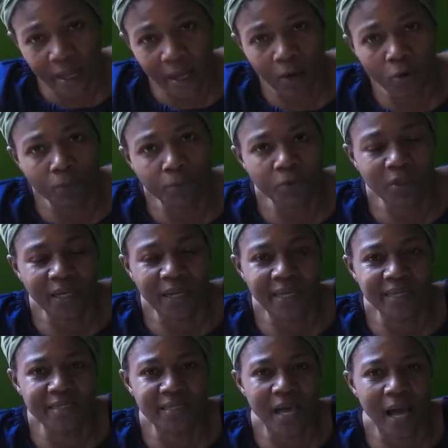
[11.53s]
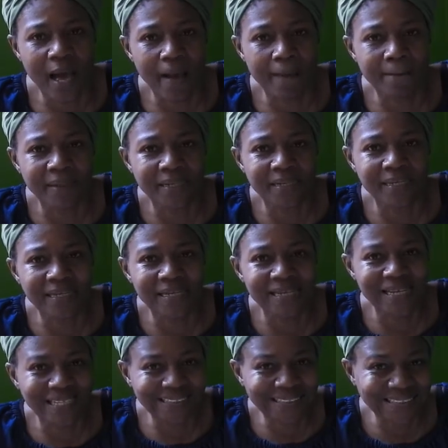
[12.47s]
I hope you guys are
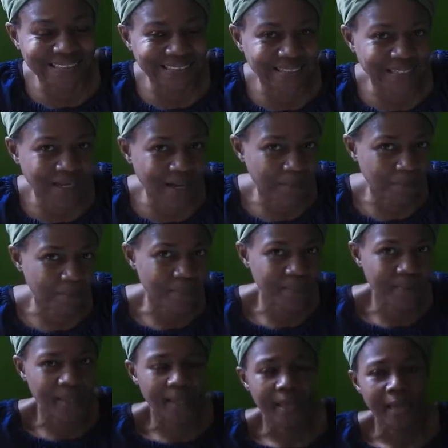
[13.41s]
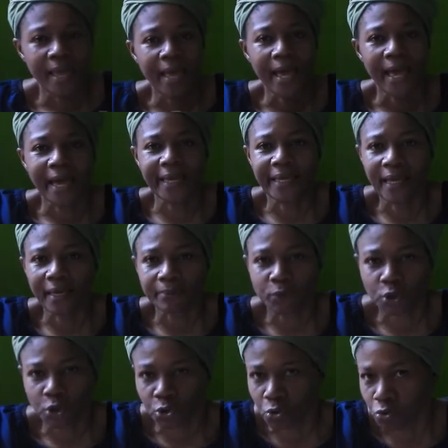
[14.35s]
blessing up. I
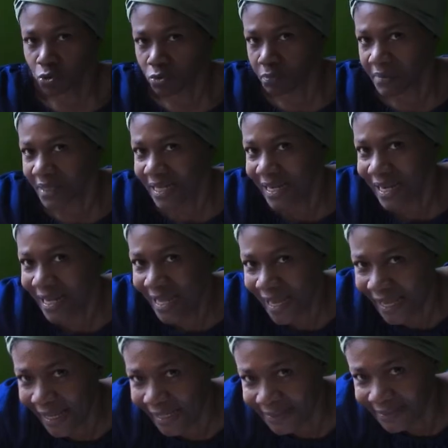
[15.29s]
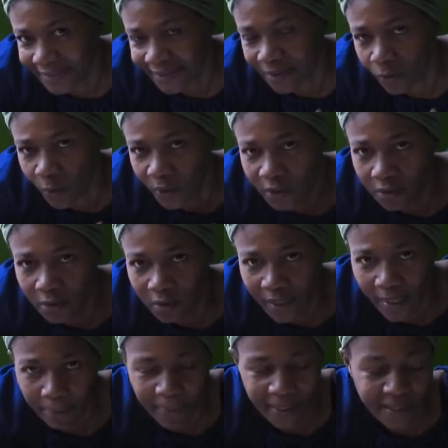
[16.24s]
am so blessed. When you
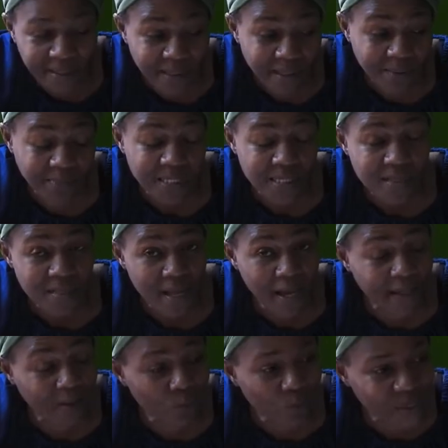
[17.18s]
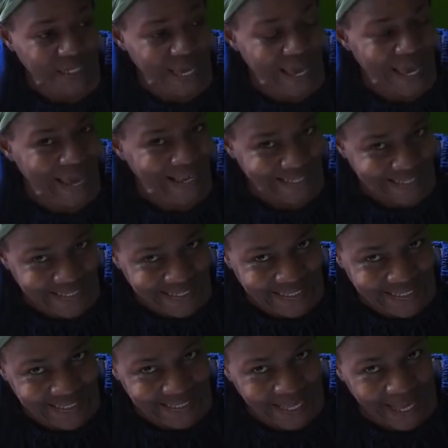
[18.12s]
look at my name, it's starting with
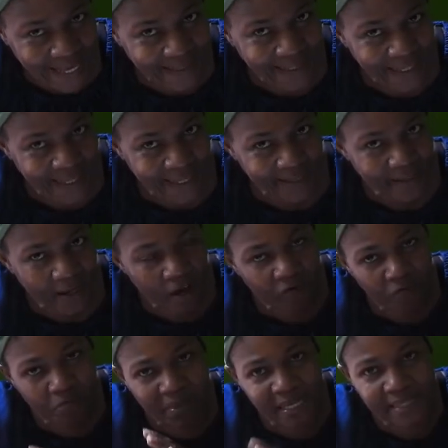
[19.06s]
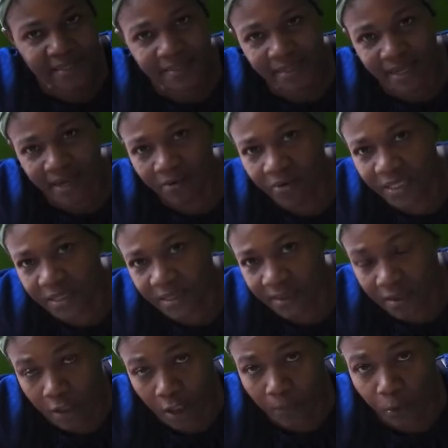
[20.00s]
S at the end of blessed. There is
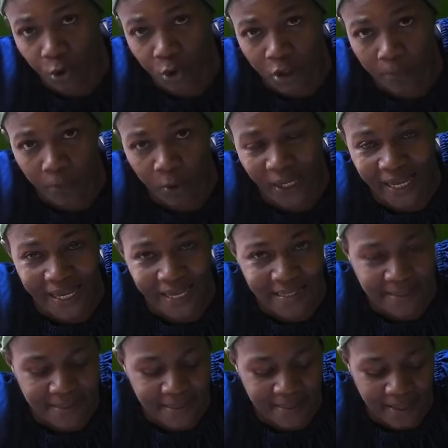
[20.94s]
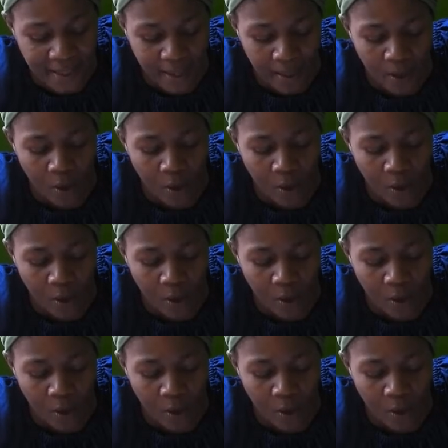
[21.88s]
a double S.